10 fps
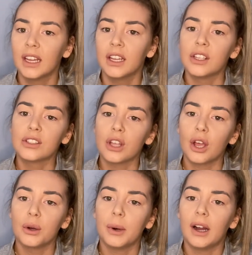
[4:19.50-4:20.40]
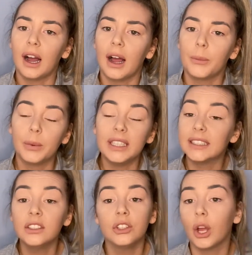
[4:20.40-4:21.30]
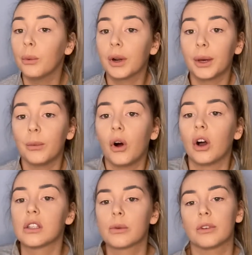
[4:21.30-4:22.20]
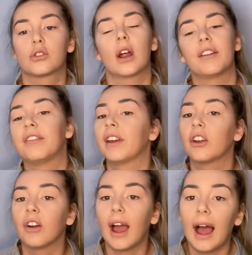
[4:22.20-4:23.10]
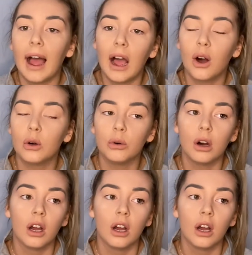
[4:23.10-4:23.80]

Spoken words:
So we didn't know what it was. We were trying to figure it out.